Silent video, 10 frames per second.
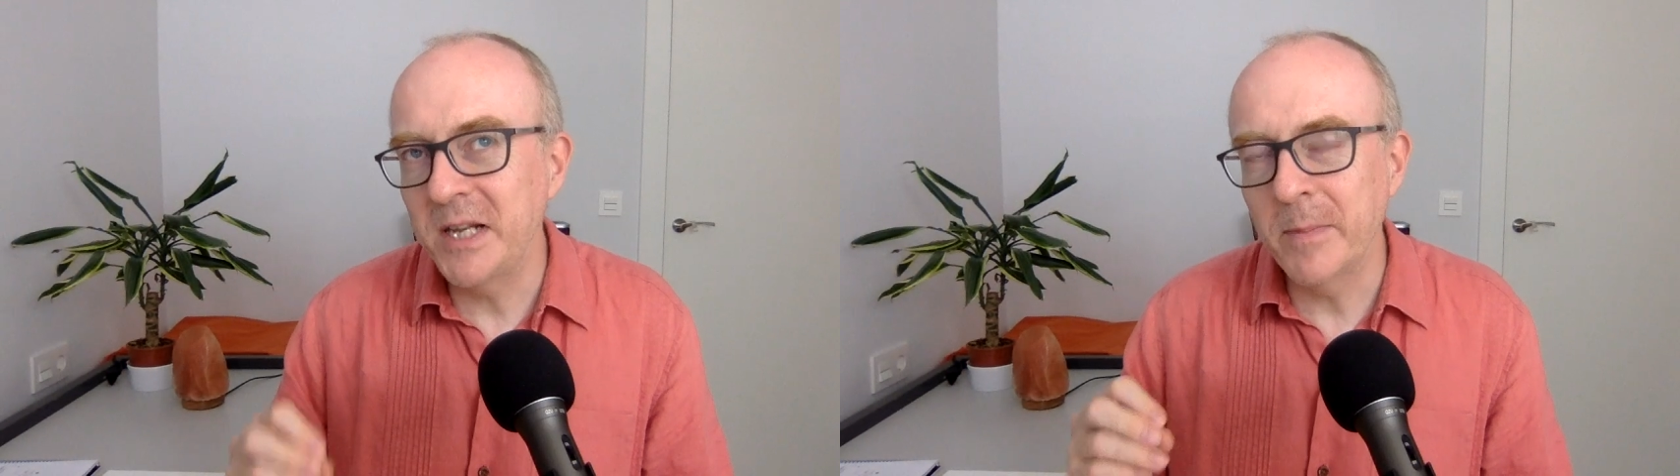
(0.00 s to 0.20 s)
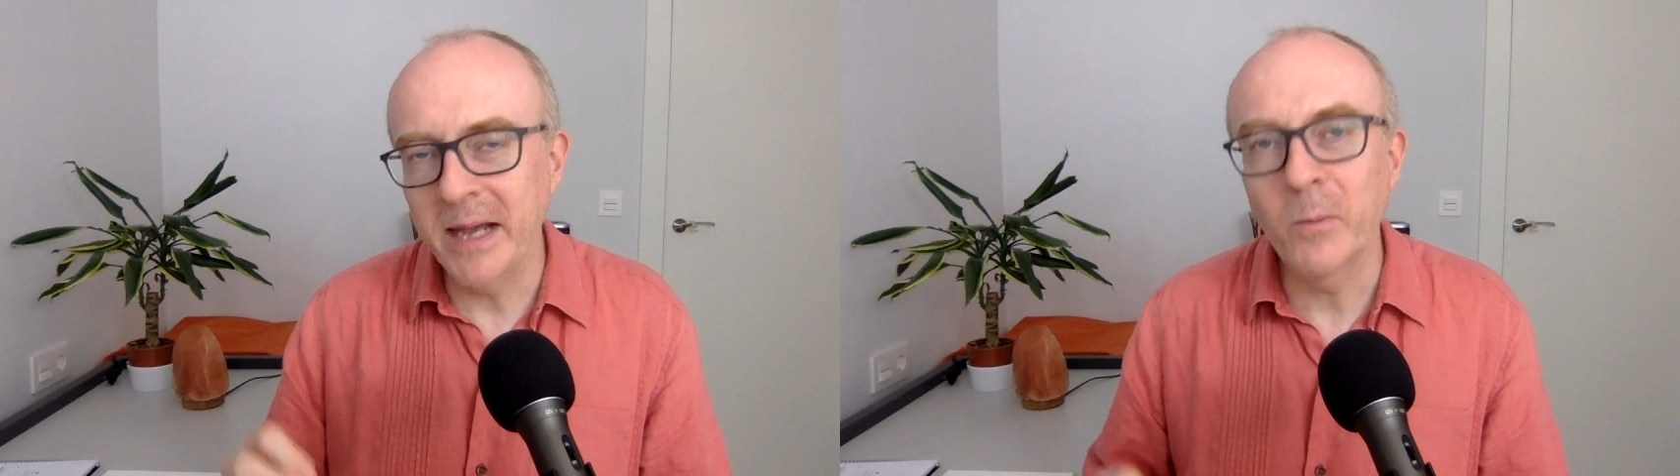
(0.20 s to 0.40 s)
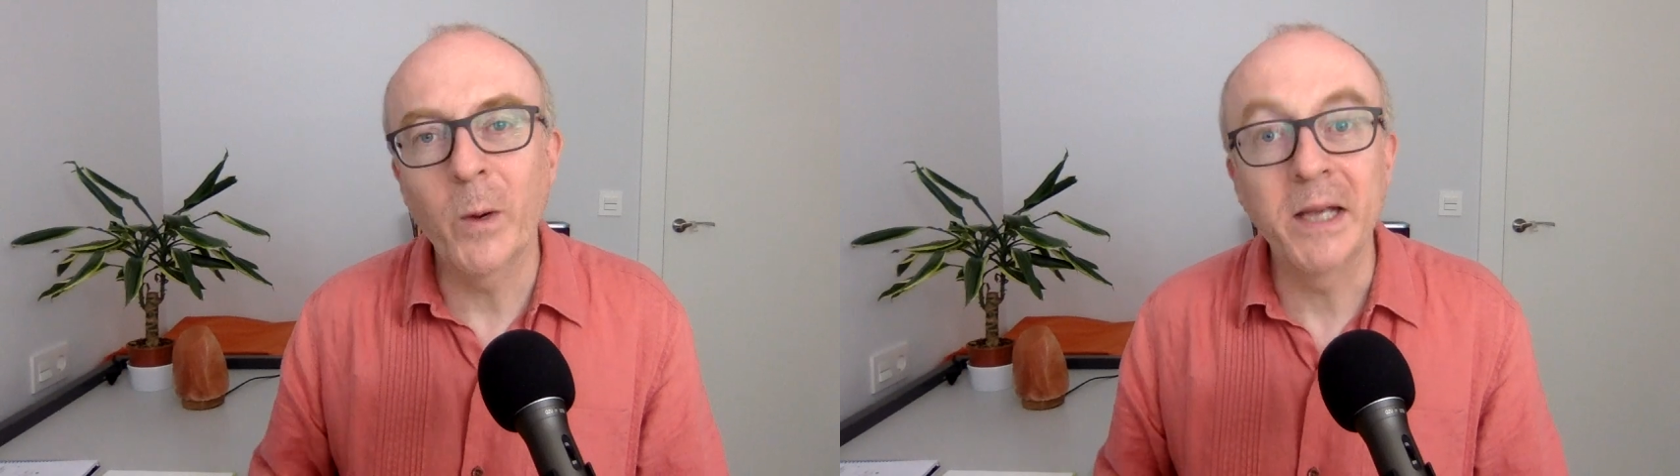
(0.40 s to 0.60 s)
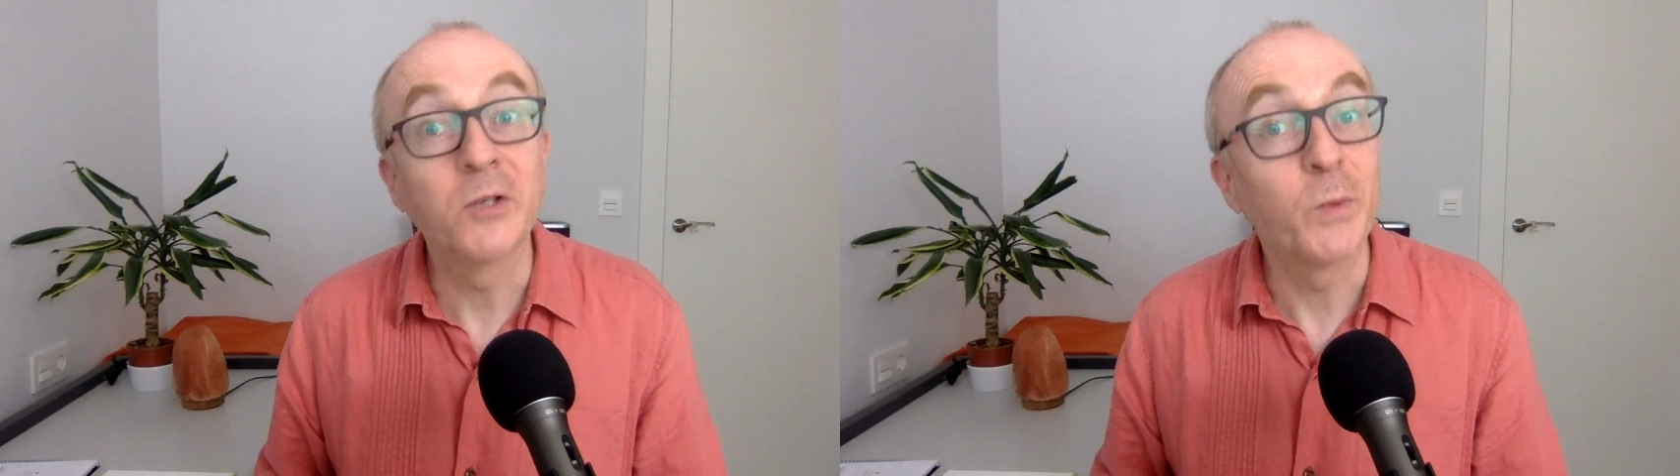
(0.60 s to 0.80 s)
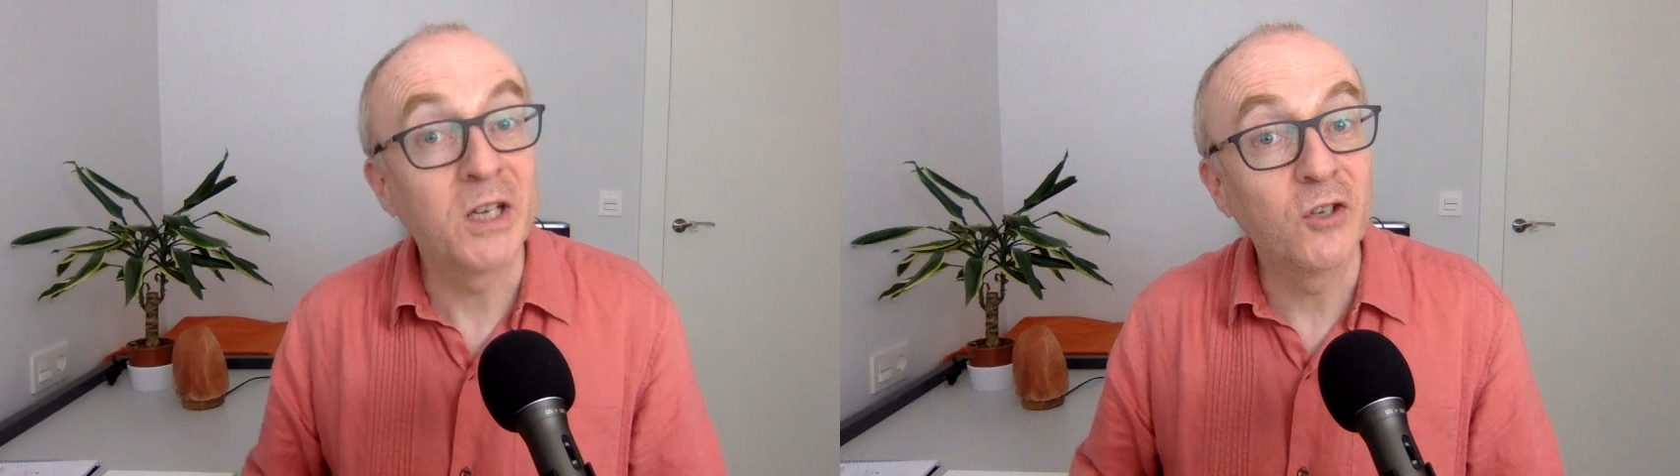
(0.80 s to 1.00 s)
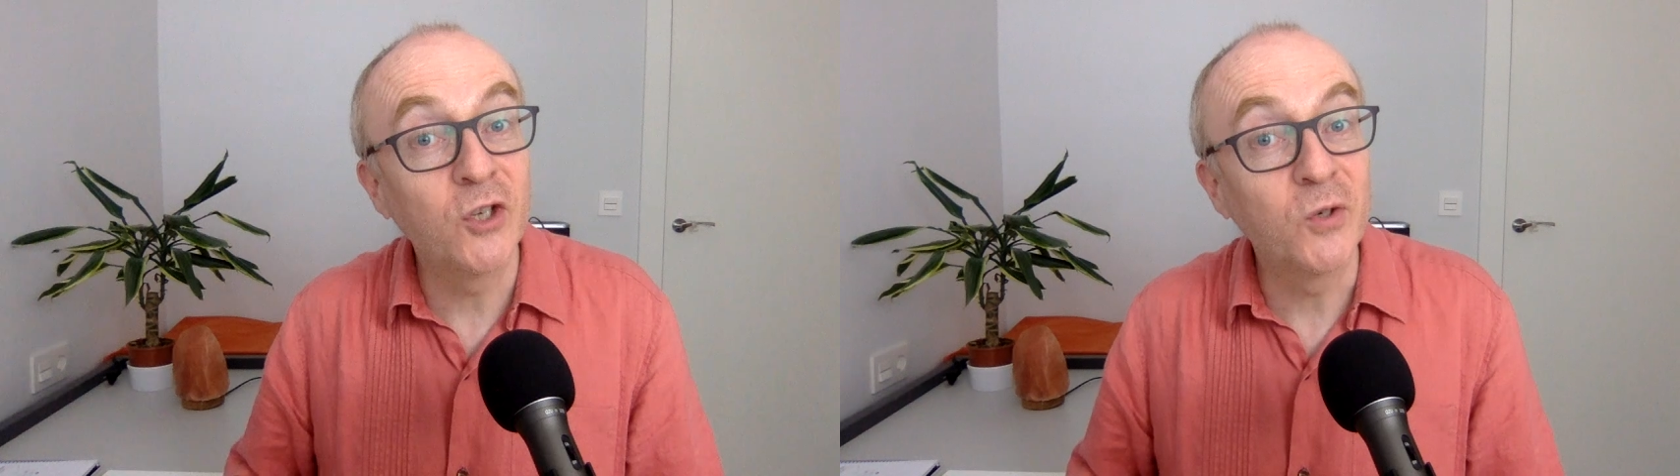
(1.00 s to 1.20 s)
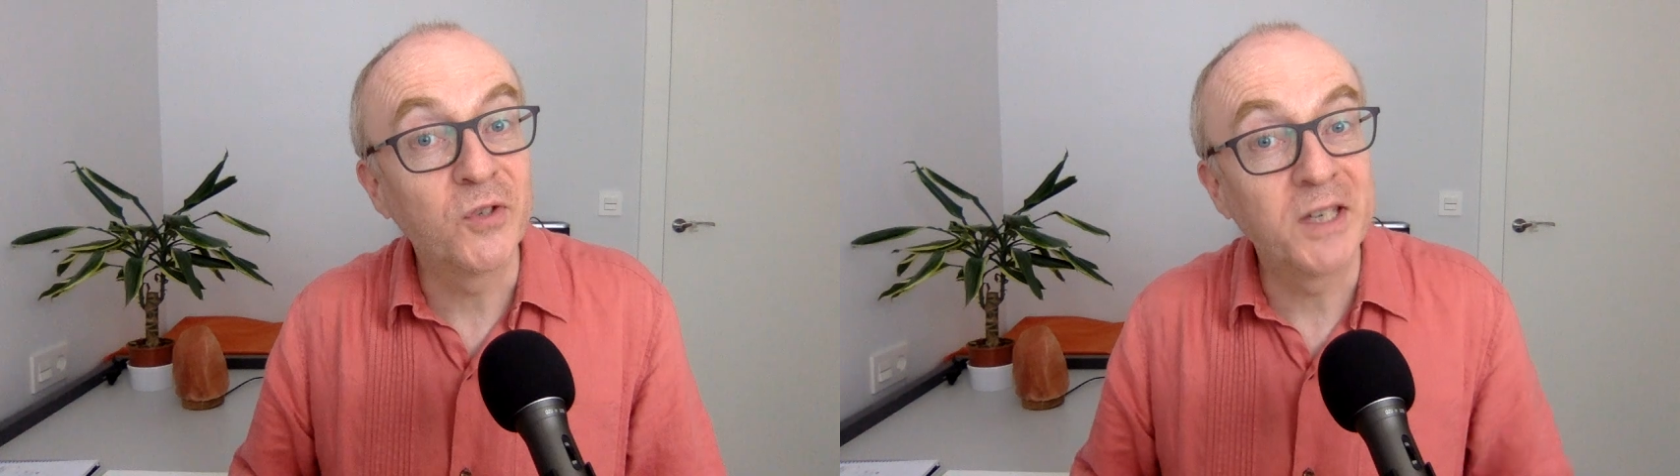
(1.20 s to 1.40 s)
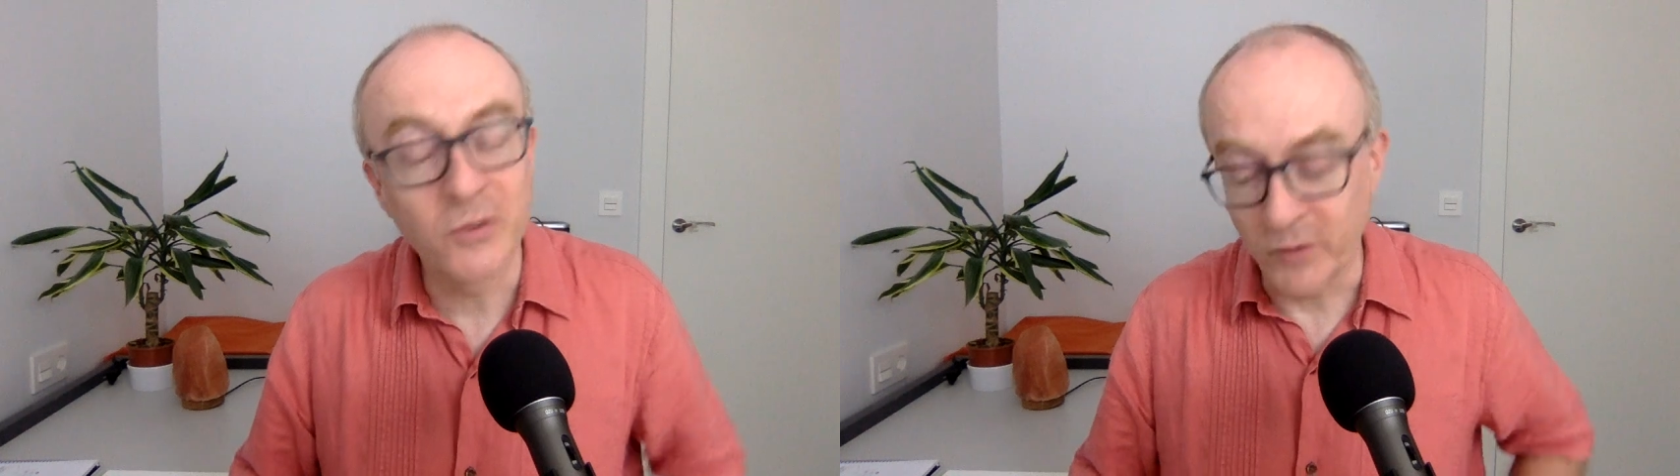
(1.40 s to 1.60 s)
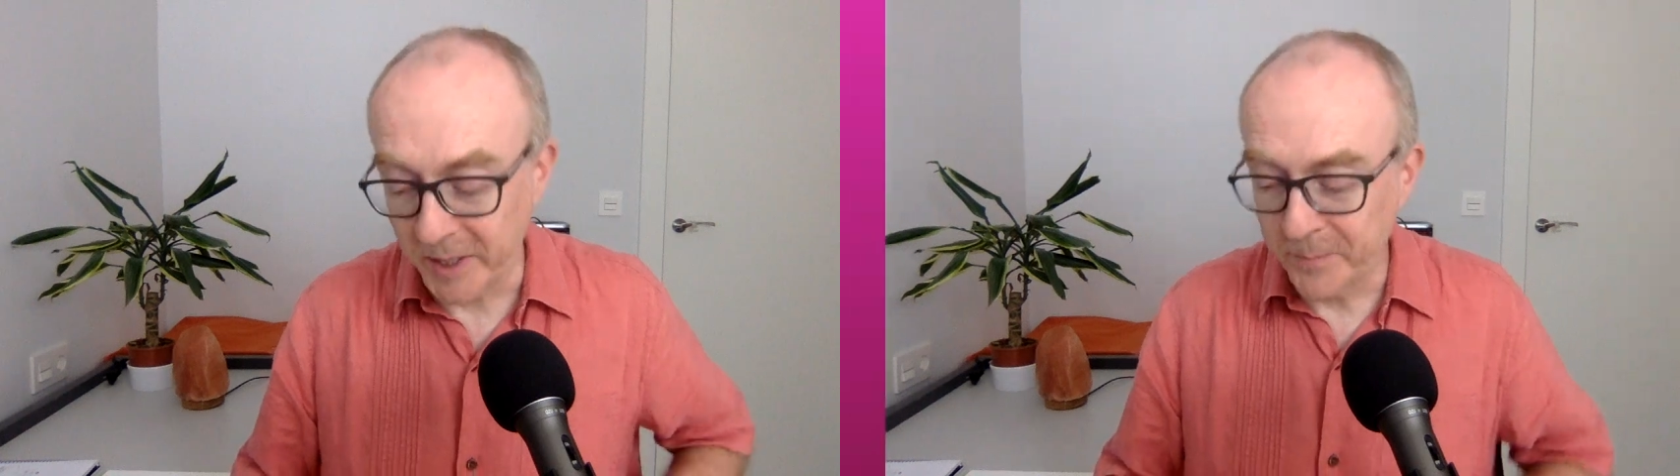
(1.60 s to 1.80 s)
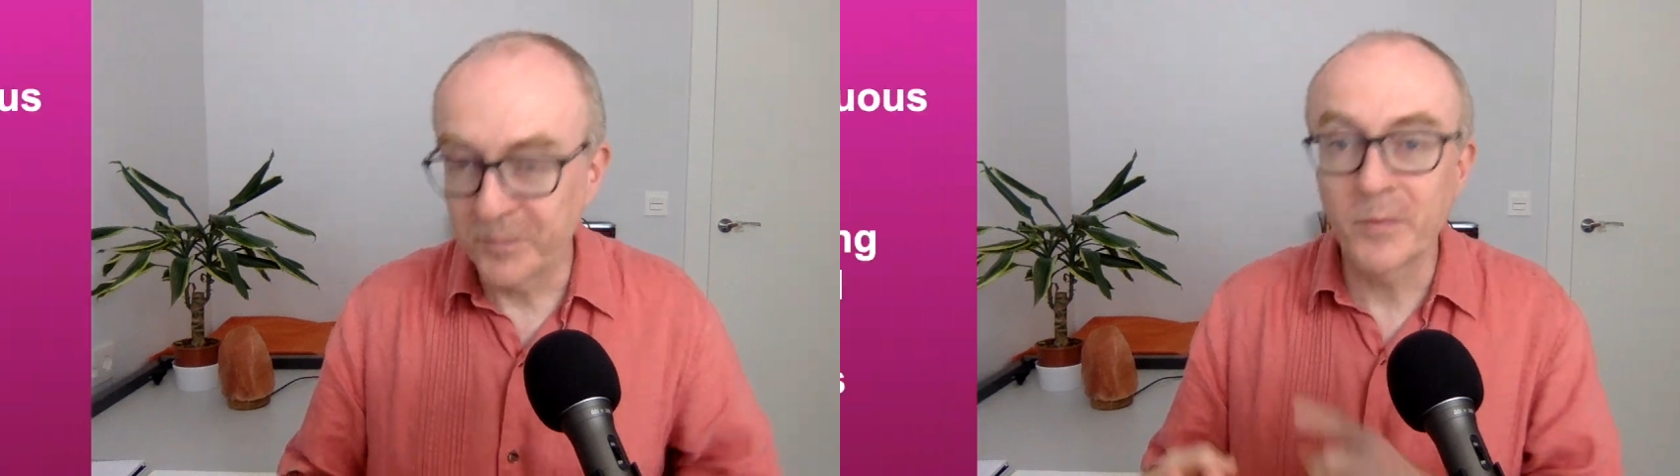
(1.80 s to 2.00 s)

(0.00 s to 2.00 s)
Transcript: main ways we can use this, right?